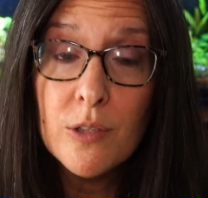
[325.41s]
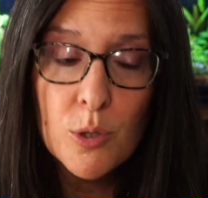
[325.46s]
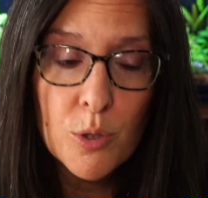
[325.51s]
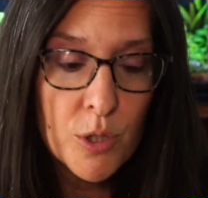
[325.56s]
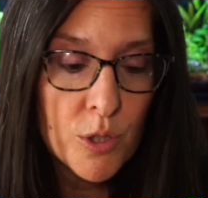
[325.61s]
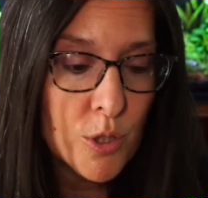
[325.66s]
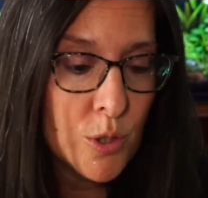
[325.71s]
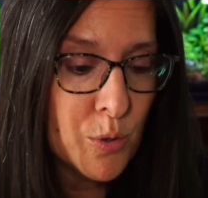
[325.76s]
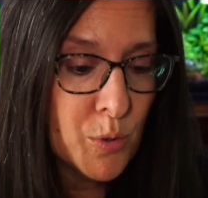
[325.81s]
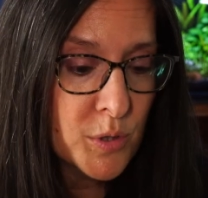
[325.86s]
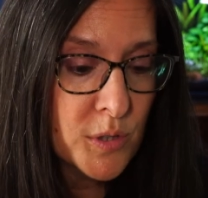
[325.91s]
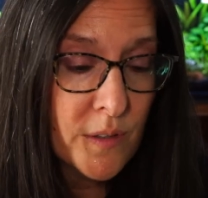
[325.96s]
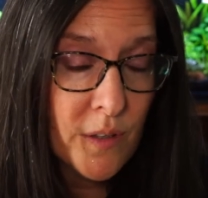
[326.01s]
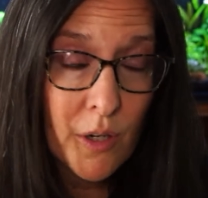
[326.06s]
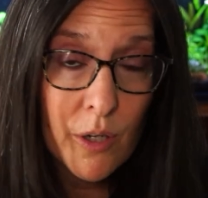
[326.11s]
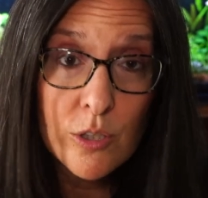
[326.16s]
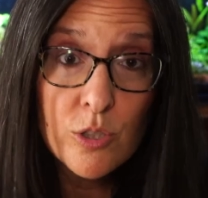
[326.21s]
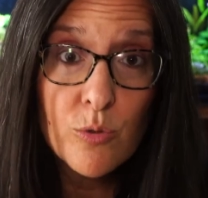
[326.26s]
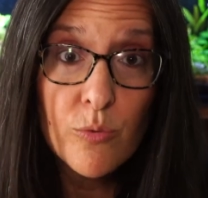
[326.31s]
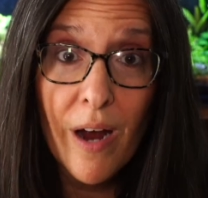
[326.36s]
You could use
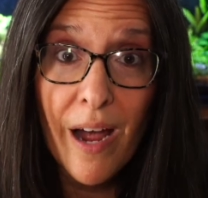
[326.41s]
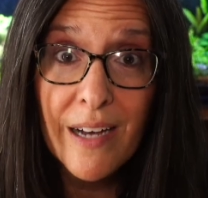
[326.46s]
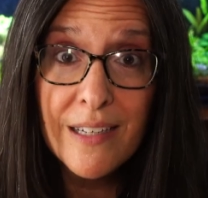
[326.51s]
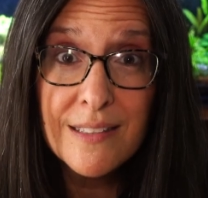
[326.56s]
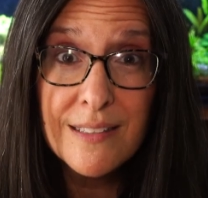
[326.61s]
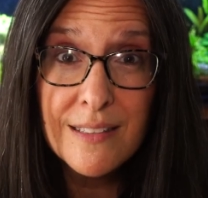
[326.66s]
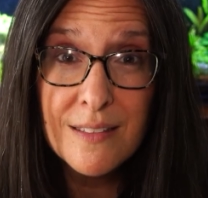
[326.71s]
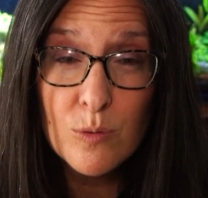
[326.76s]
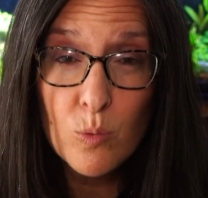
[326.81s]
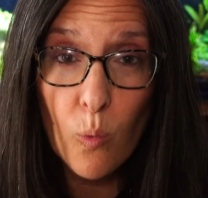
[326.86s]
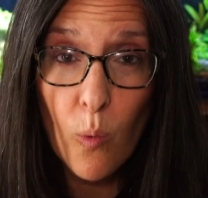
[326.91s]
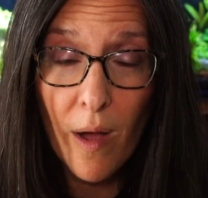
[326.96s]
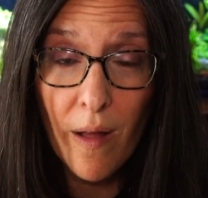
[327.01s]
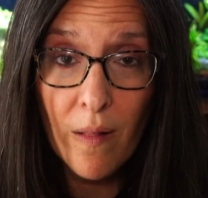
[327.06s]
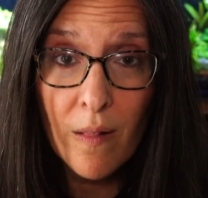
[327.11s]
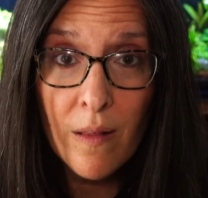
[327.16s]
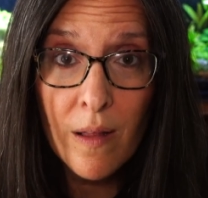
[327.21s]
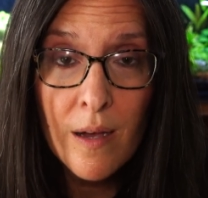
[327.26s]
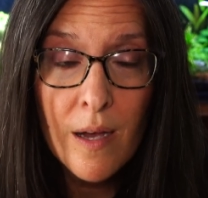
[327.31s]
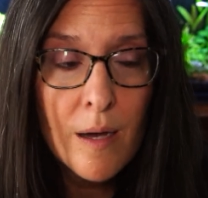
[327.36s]
large rocks as
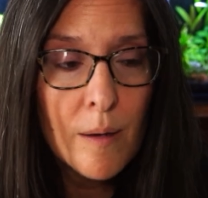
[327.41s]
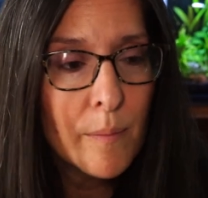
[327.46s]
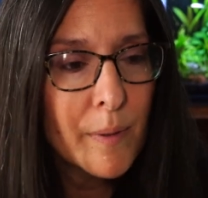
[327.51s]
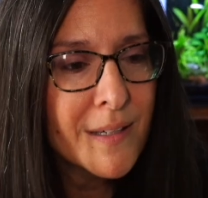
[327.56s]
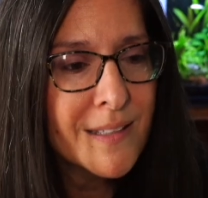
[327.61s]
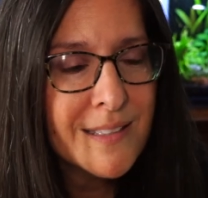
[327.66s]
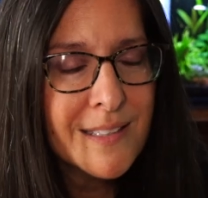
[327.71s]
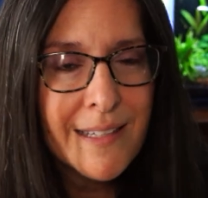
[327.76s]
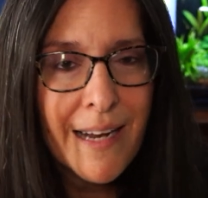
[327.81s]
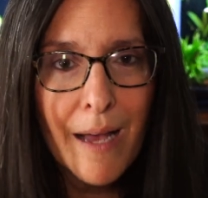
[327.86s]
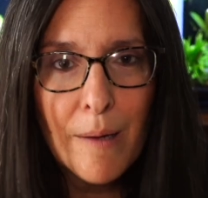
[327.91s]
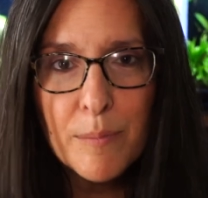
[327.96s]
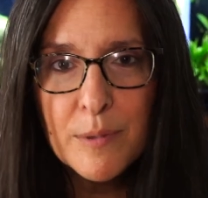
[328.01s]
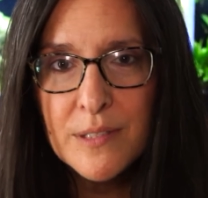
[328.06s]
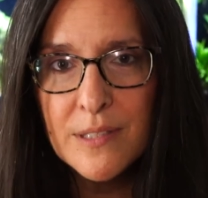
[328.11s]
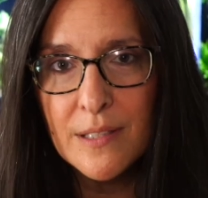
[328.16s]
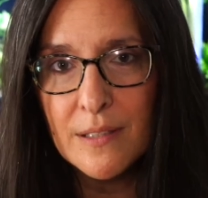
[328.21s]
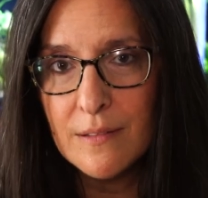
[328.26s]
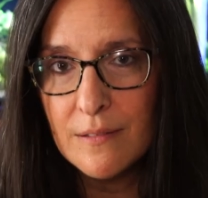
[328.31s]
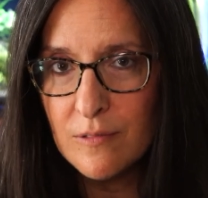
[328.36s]
well, but it's an
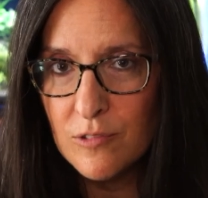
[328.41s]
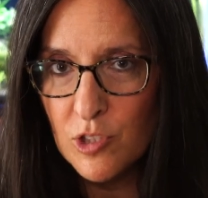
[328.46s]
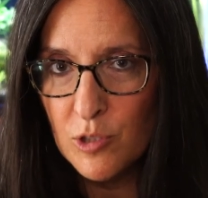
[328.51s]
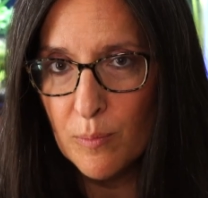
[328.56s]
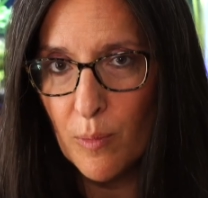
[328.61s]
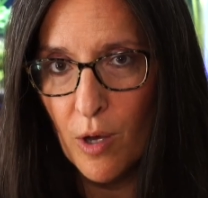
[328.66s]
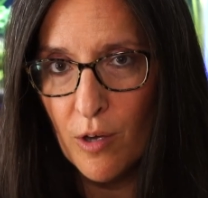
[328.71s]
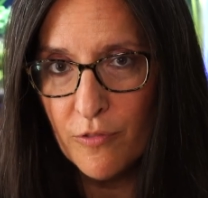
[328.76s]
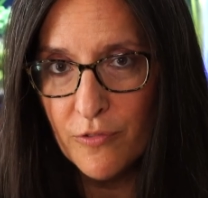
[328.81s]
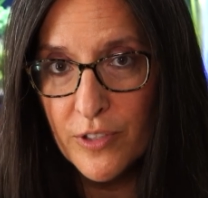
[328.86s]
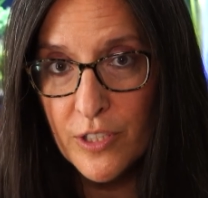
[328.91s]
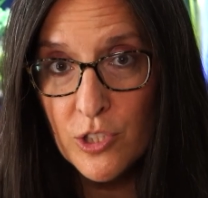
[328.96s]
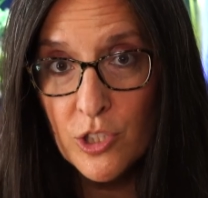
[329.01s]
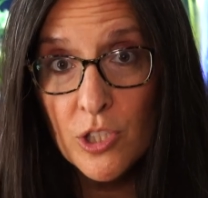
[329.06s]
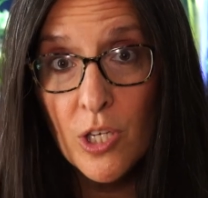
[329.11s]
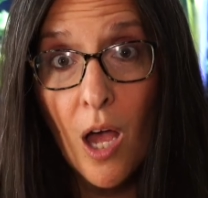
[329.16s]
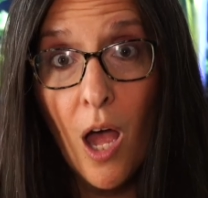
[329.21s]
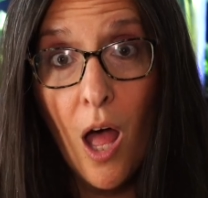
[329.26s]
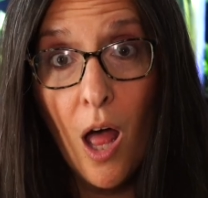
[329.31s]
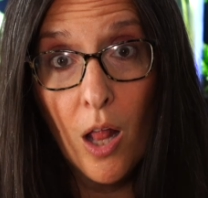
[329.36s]
opposite. Small
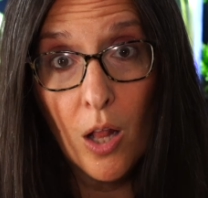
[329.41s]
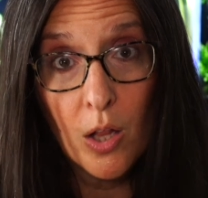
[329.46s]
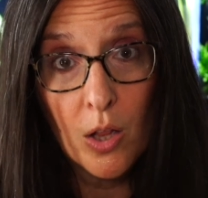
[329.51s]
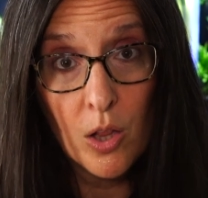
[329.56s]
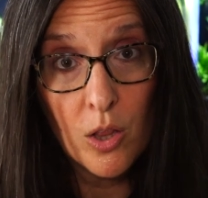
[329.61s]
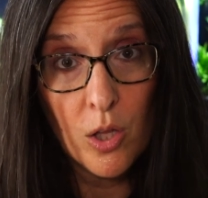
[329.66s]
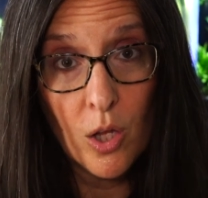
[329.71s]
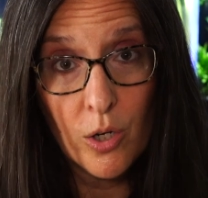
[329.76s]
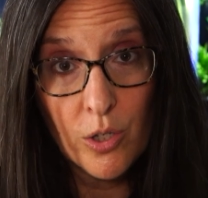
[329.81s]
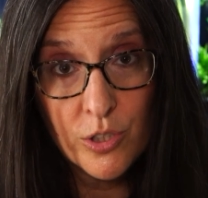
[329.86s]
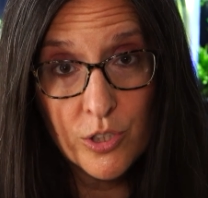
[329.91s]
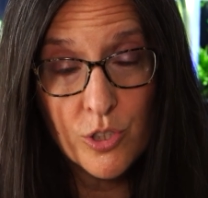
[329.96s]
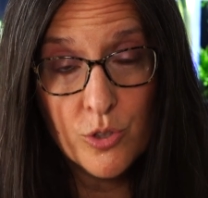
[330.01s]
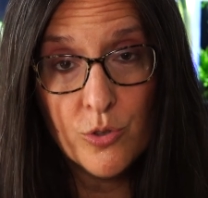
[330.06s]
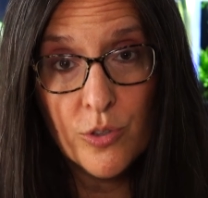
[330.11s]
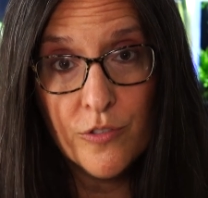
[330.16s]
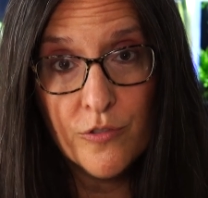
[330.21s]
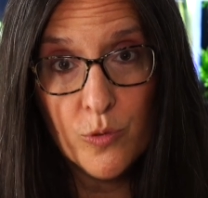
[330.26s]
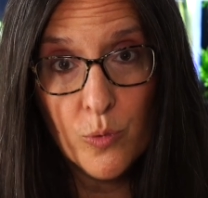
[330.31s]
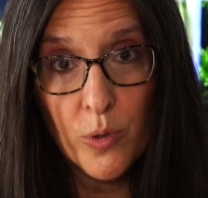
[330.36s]
fish, large
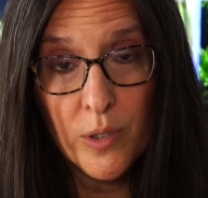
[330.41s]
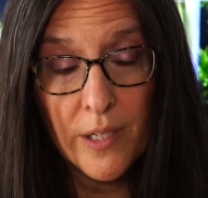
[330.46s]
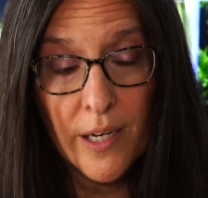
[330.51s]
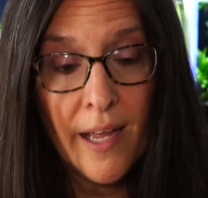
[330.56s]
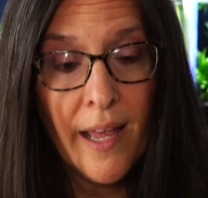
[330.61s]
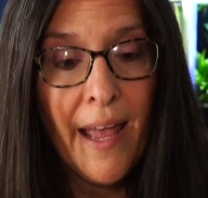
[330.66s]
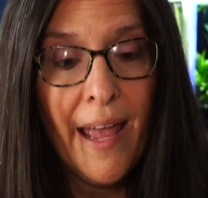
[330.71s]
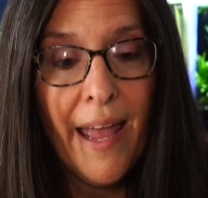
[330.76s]
driftwood.